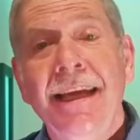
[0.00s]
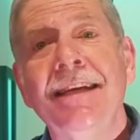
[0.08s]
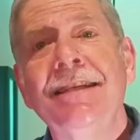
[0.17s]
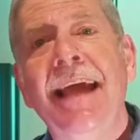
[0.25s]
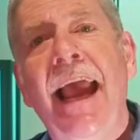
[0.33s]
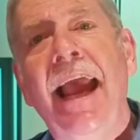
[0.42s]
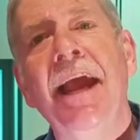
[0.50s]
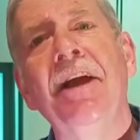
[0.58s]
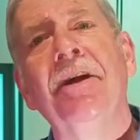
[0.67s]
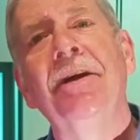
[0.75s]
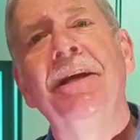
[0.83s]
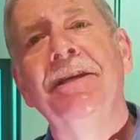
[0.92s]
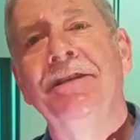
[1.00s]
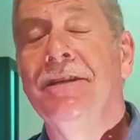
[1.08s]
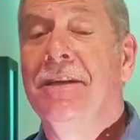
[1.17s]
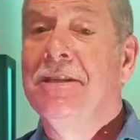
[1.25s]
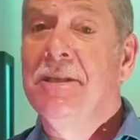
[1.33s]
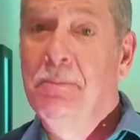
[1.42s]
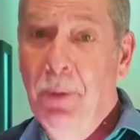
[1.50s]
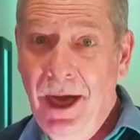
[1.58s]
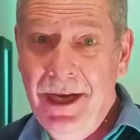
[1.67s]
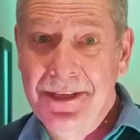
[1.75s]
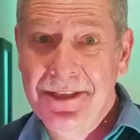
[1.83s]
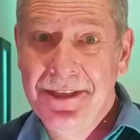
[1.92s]
because anger isn't a
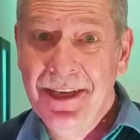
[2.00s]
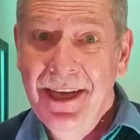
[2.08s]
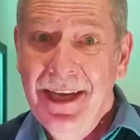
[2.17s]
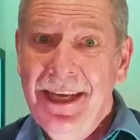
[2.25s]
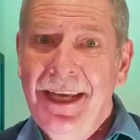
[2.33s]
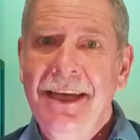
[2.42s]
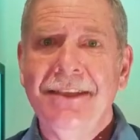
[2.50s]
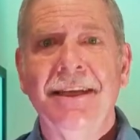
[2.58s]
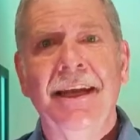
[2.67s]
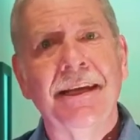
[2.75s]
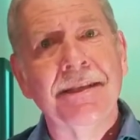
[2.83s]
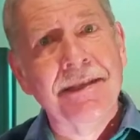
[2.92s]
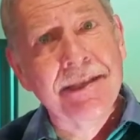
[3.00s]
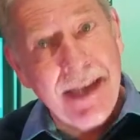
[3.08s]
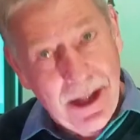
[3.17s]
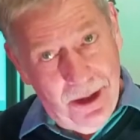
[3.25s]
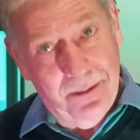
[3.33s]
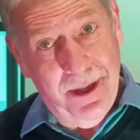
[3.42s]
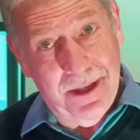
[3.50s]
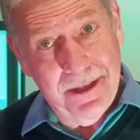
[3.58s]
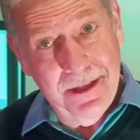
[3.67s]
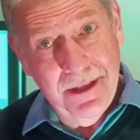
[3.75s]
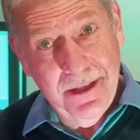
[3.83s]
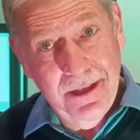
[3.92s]
spice, it's an accelerant.
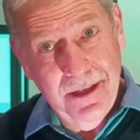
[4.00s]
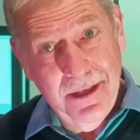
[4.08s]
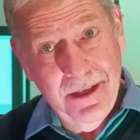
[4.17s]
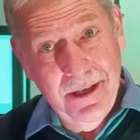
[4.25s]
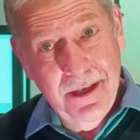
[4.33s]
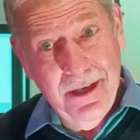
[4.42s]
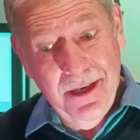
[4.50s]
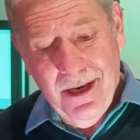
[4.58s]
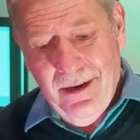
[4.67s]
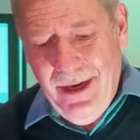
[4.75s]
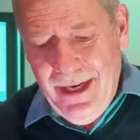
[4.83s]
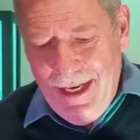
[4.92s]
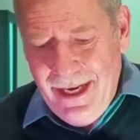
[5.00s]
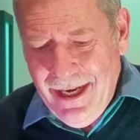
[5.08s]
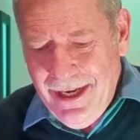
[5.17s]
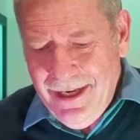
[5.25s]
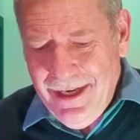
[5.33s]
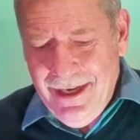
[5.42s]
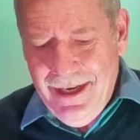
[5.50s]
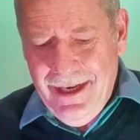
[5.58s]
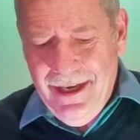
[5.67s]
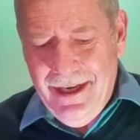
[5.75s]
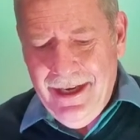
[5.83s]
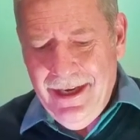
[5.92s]
All right, and
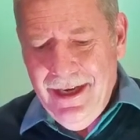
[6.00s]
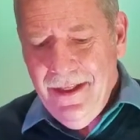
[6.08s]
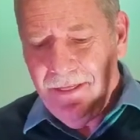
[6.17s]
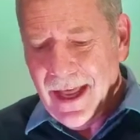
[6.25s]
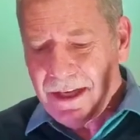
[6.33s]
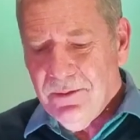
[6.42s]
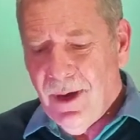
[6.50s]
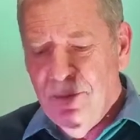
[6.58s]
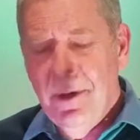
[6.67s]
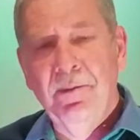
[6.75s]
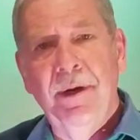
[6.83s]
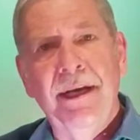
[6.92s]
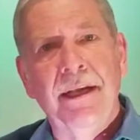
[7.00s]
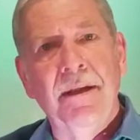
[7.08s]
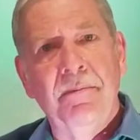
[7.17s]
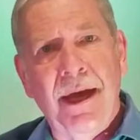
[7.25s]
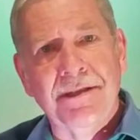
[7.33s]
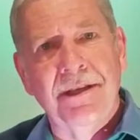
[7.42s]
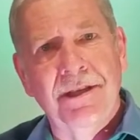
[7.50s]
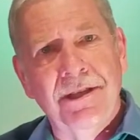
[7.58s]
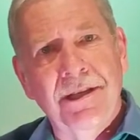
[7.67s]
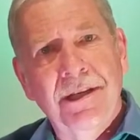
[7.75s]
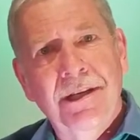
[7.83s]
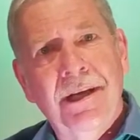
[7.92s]
that's why we read in the
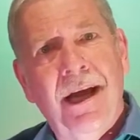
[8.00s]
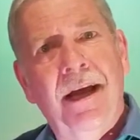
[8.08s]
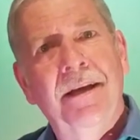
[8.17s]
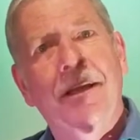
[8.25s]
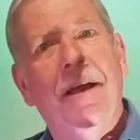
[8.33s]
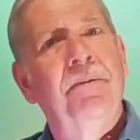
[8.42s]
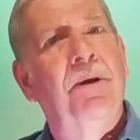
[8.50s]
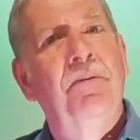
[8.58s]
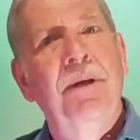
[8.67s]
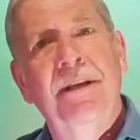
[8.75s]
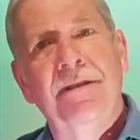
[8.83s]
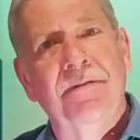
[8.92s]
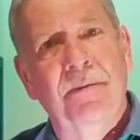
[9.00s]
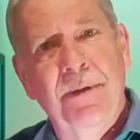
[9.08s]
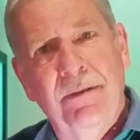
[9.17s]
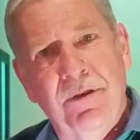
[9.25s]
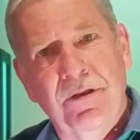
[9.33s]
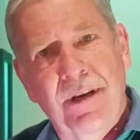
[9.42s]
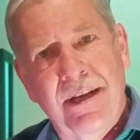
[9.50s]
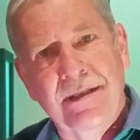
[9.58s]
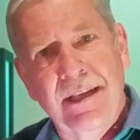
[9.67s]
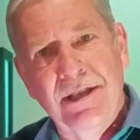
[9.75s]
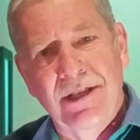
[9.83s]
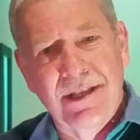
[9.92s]
Message. I'm going to read this from different
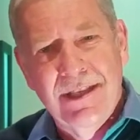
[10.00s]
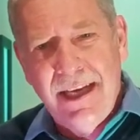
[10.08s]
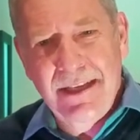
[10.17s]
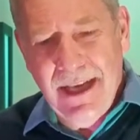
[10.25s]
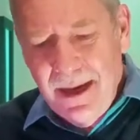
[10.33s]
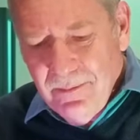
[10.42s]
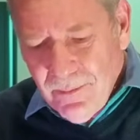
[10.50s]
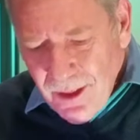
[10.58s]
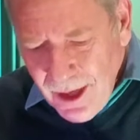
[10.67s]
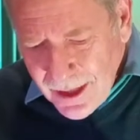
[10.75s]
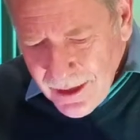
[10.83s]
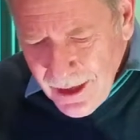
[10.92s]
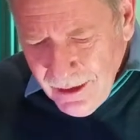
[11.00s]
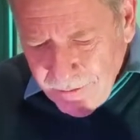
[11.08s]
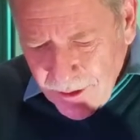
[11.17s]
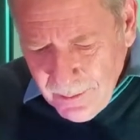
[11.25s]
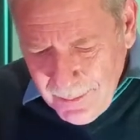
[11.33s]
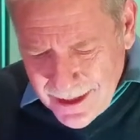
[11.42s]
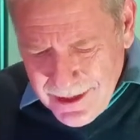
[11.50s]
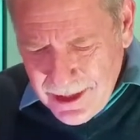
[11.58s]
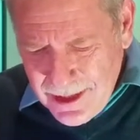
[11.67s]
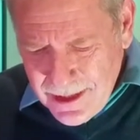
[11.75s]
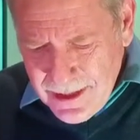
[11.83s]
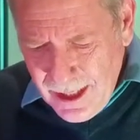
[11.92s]
translations. Same thing from the Message
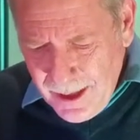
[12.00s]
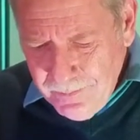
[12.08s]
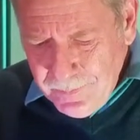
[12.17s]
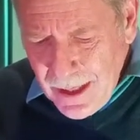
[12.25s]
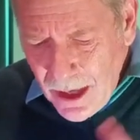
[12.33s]
this time.